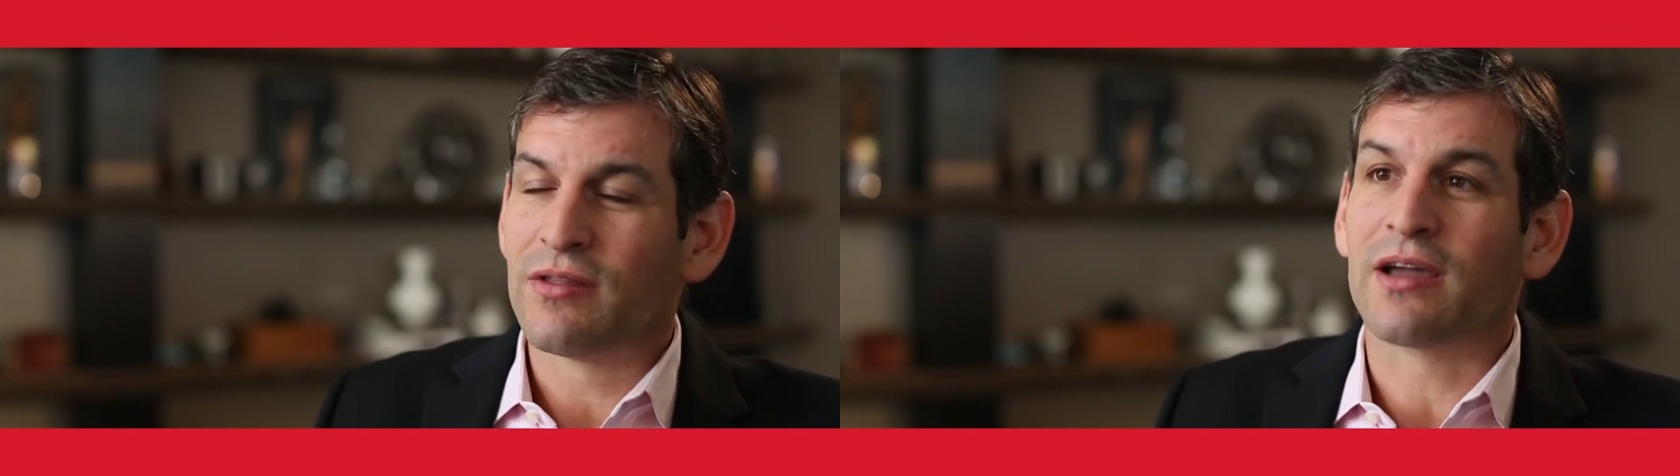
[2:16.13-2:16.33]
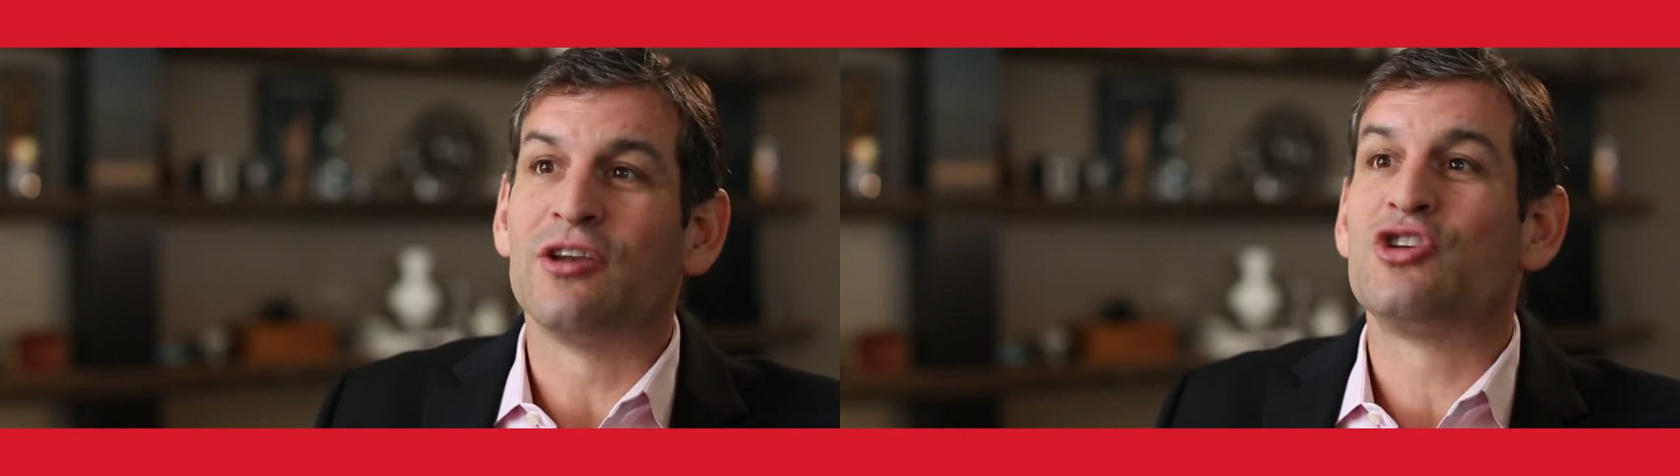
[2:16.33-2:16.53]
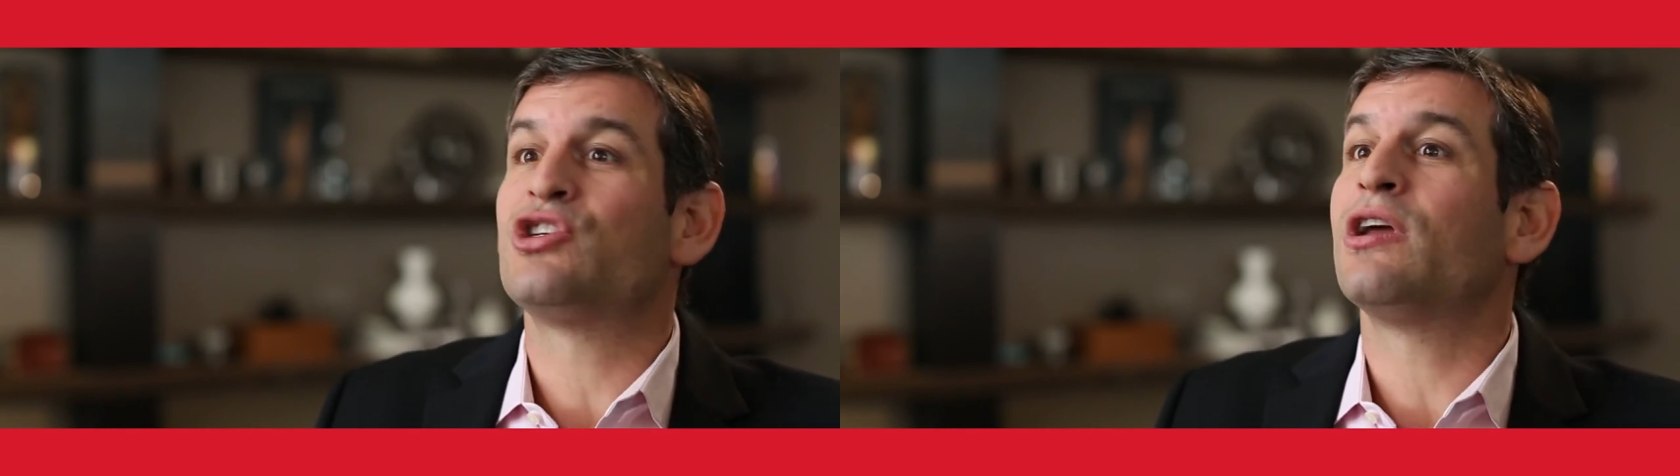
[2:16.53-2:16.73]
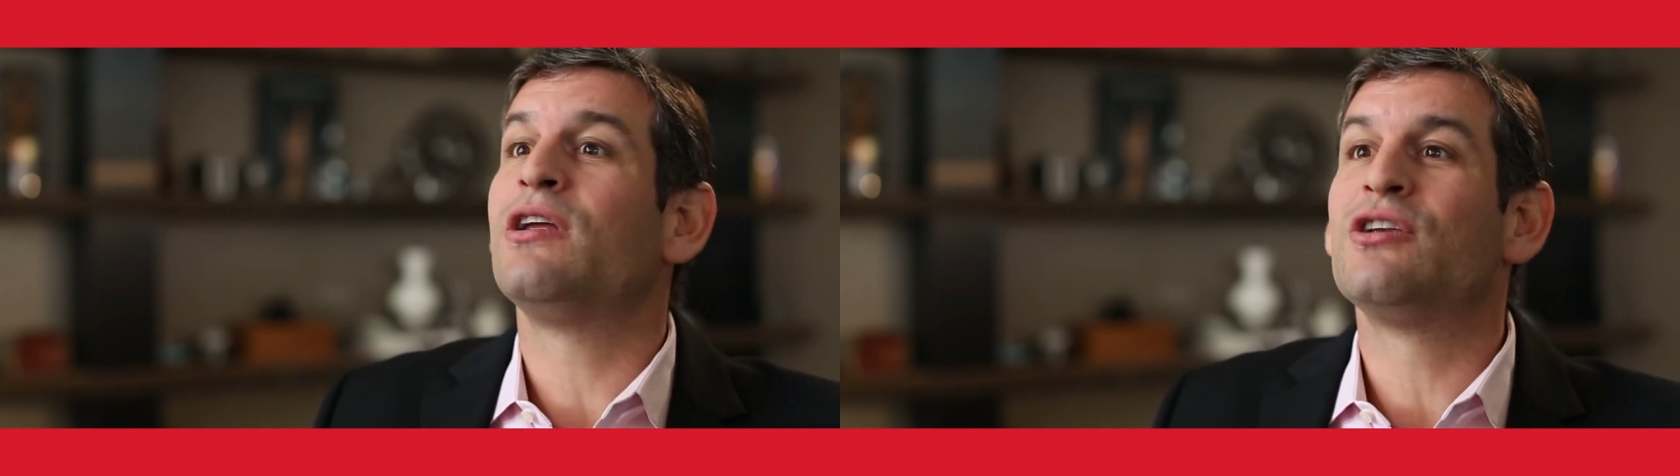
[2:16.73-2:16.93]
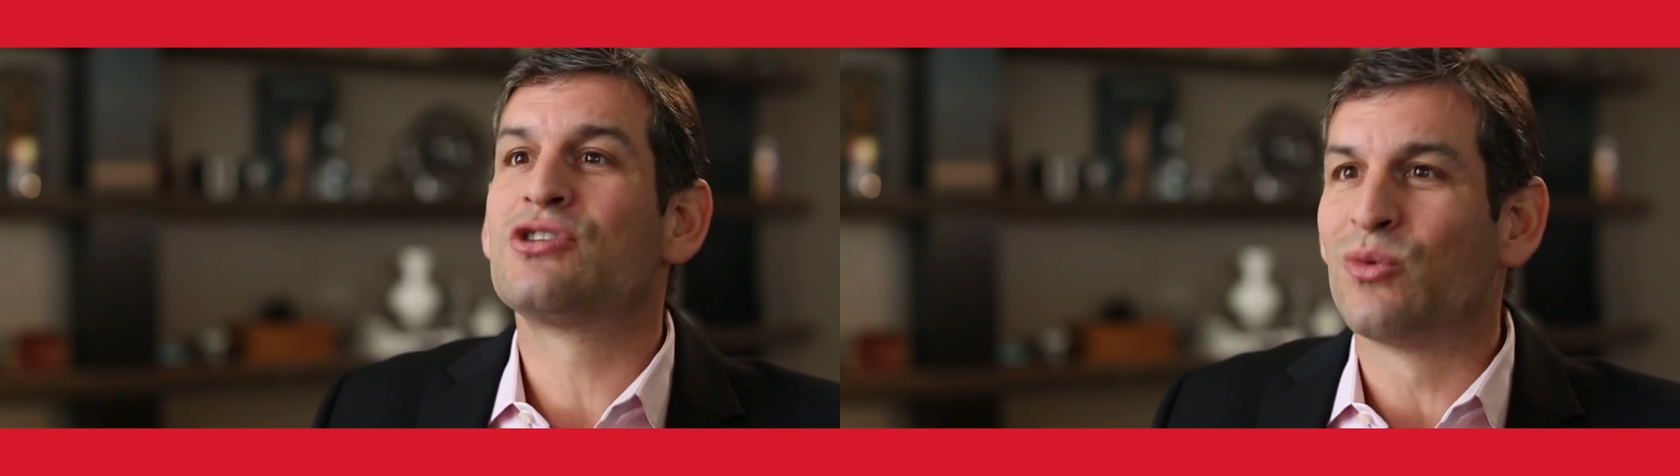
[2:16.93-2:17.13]
that could
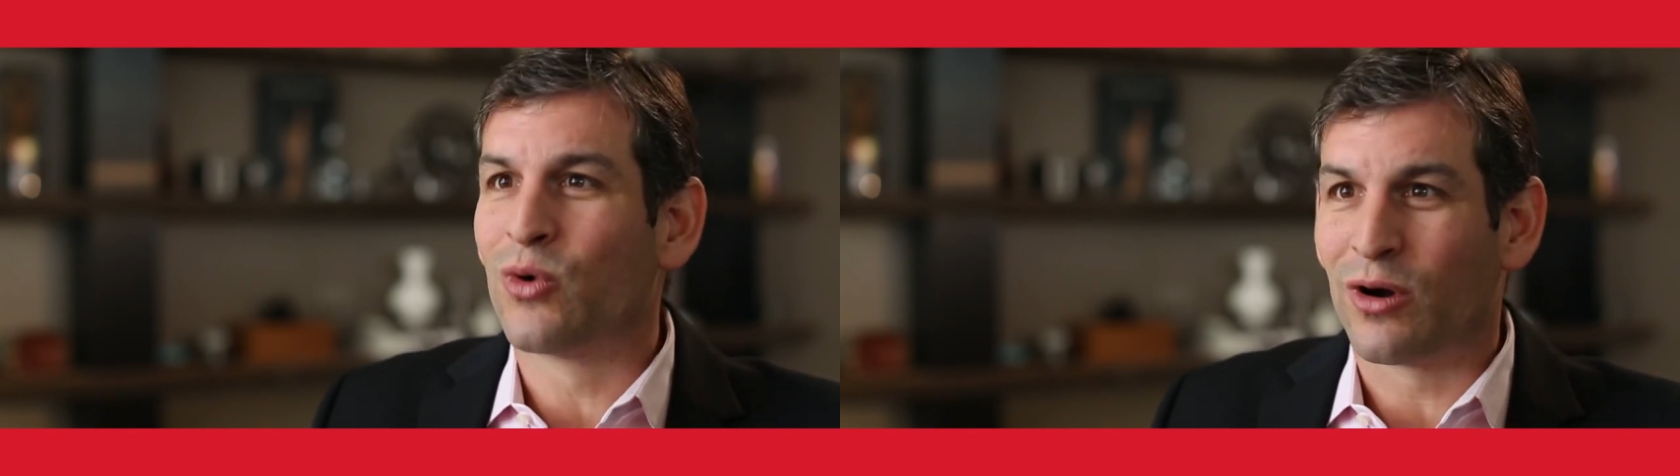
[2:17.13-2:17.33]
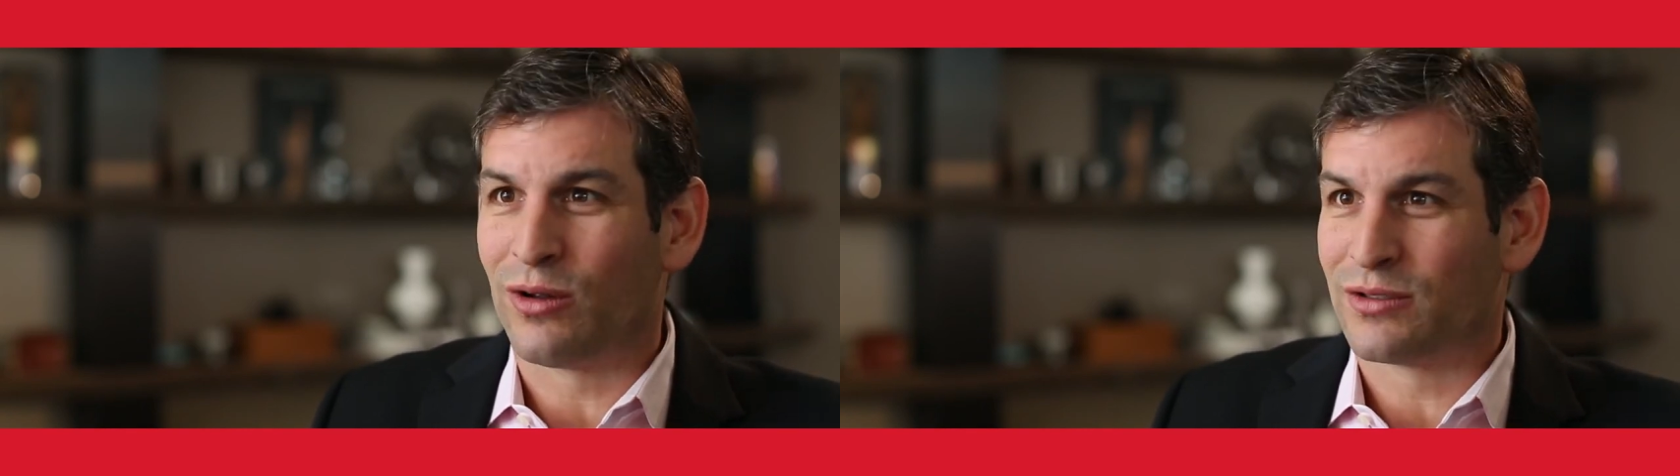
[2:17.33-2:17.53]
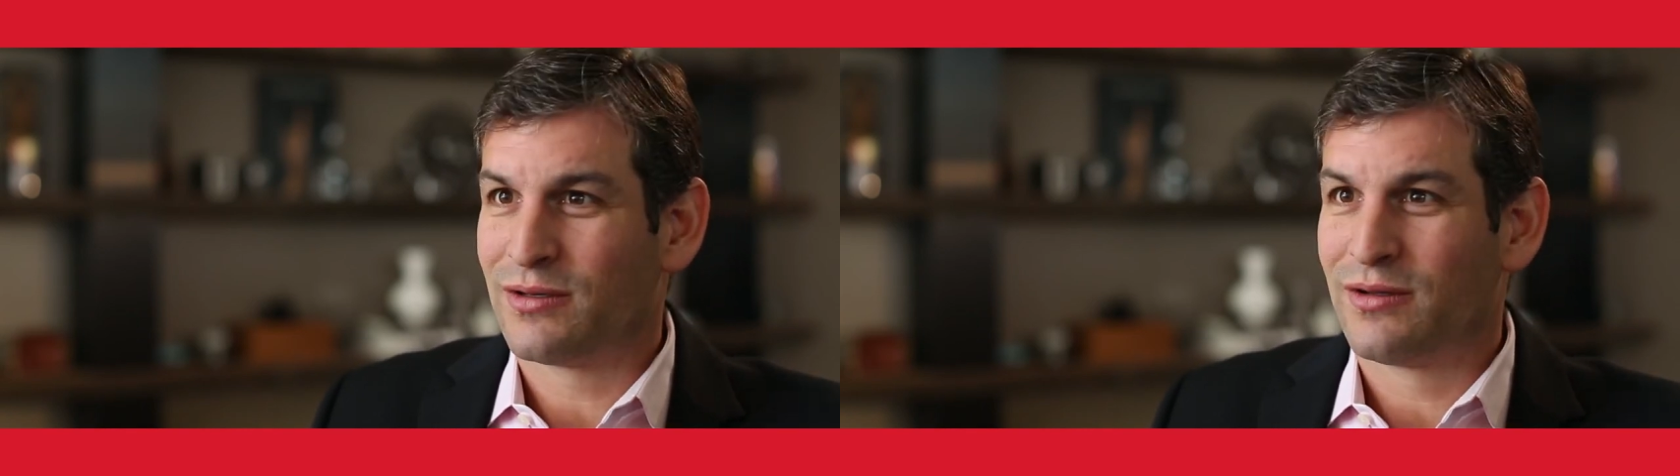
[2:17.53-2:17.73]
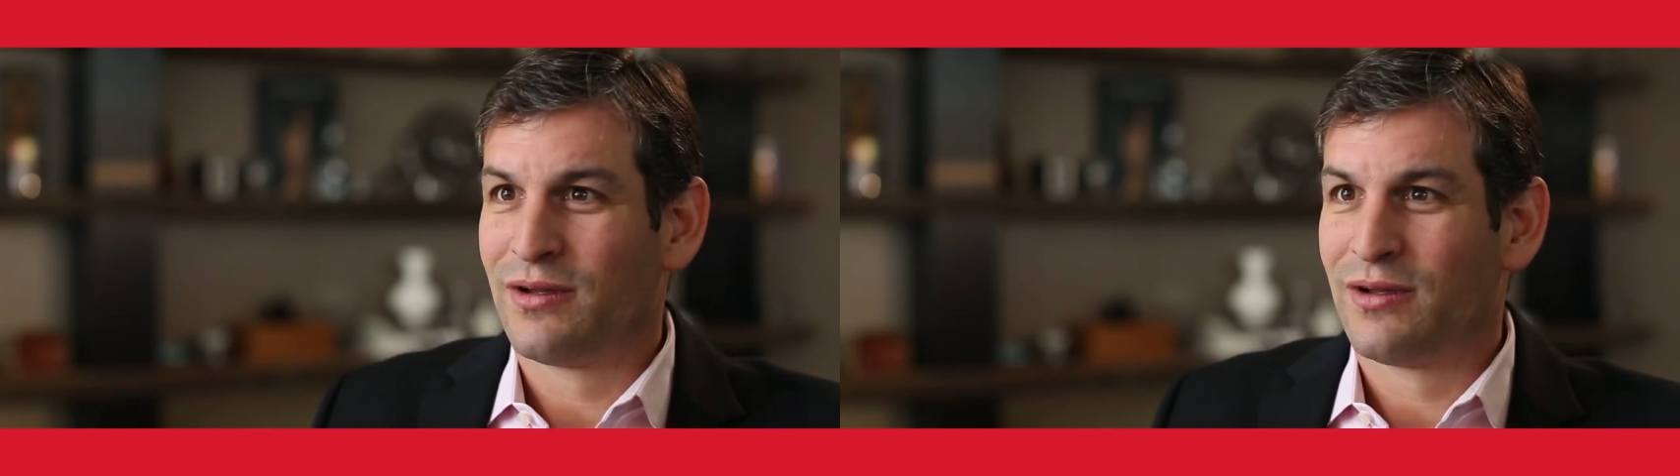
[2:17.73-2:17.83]
change the world.